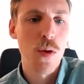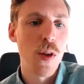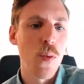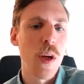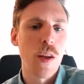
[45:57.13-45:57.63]

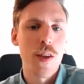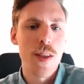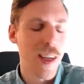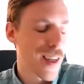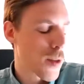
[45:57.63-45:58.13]
we
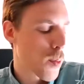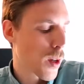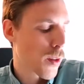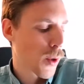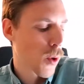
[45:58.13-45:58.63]
understand it as
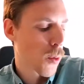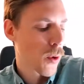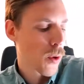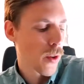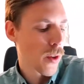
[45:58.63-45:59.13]
part of the global
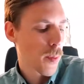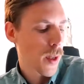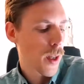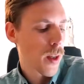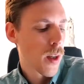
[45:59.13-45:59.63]
north
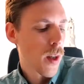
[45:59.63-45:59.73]
typically.